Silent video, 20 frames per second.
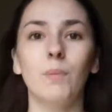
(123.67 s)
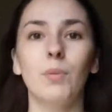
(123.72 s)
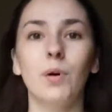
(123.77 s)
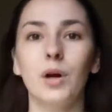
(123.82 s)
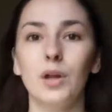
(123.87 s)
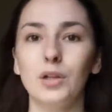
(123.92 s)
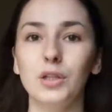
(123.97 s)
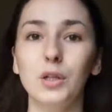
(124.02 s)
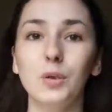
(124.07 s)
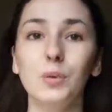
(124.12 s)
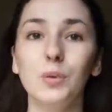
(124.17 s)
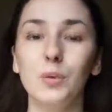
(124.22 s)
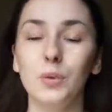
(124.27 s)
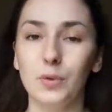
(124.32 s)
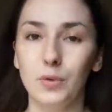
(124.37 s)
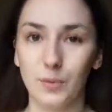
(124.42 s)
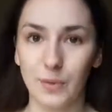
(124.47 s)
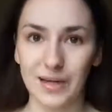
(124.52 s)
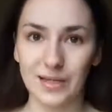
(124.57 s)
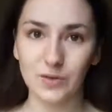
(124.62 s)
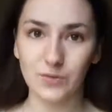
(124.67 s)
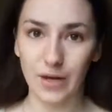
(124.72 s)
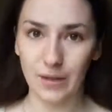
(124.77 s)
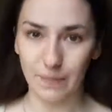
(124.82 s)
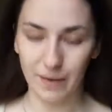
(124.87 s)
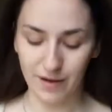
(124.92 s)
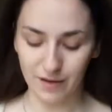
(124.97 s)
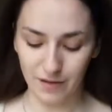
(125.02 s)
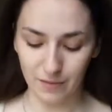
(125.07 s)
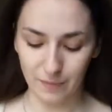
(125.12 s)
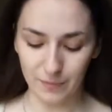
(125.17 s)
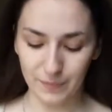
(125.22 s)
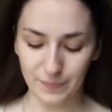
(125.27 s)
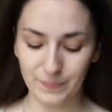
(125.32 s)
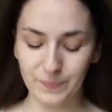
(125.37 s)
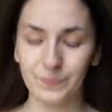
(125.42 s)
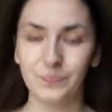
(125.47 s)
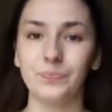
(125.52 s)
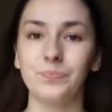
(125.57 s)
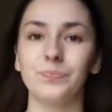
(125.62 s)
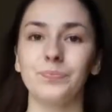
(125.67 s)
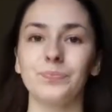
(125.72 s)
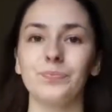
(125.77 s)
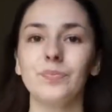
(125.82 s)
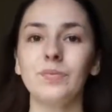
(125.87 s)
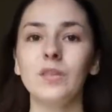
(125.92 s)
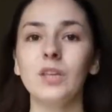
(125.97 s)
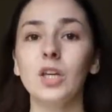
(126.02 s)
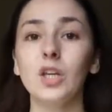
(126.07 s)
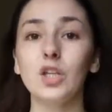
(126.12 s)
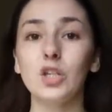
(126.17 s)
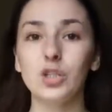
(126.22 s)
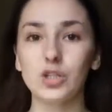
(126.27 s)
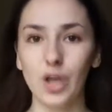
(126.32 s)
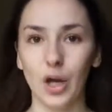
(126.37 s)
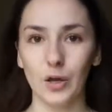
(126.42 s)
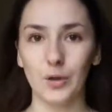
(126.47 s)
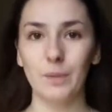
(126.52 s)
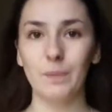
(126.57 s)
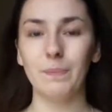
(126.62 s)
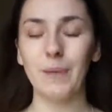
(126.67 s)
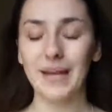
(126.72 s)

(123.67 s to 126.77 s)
pull you all the way straight back up. So